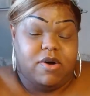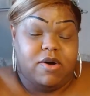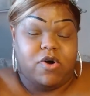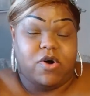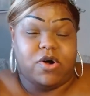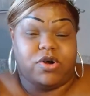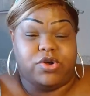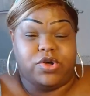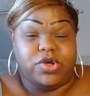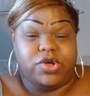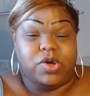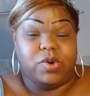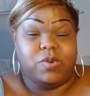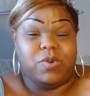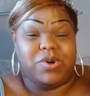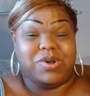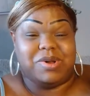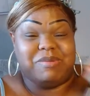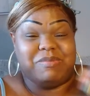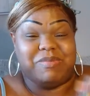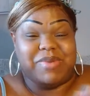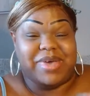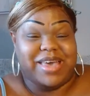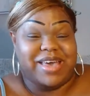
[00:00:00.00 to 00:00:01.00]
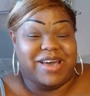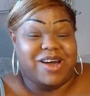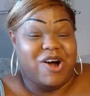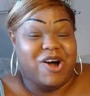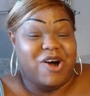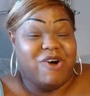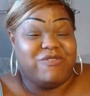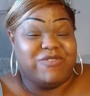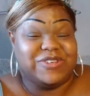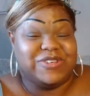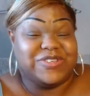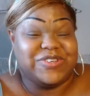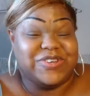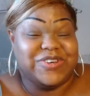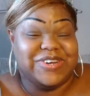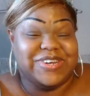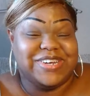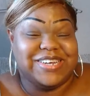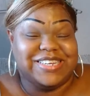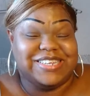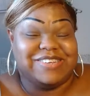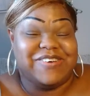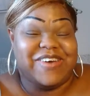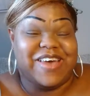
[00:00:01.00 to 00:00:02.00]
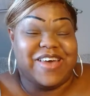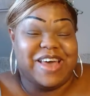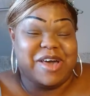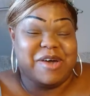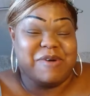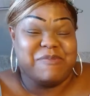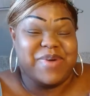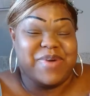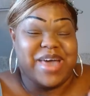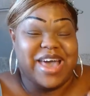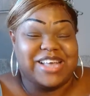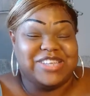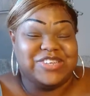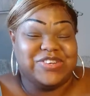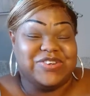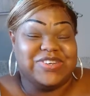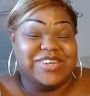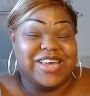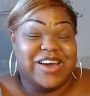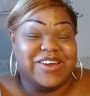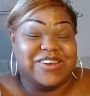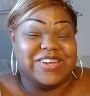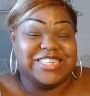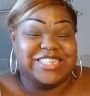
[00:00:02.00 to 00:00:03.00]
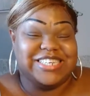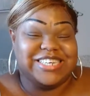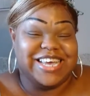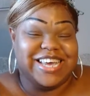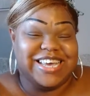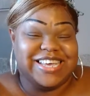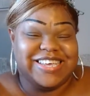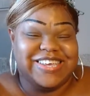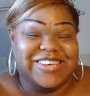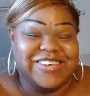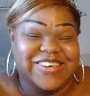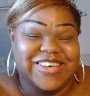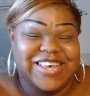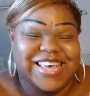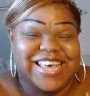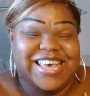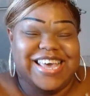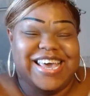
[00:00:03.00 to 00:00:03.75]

or do you want a man officer to t- um, pat you down and check you?